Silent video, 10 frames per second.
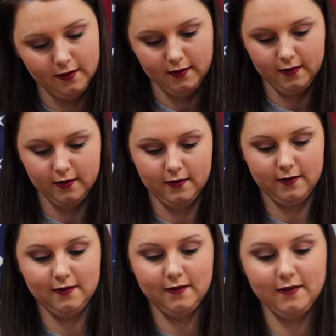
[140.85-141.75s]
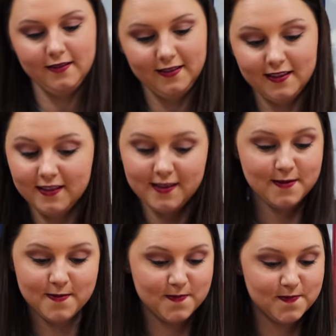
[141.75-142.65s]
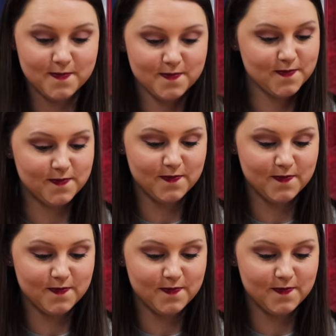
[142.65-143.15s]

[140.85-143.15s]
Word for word: Oh, and he didn't even know it had a speaker on it,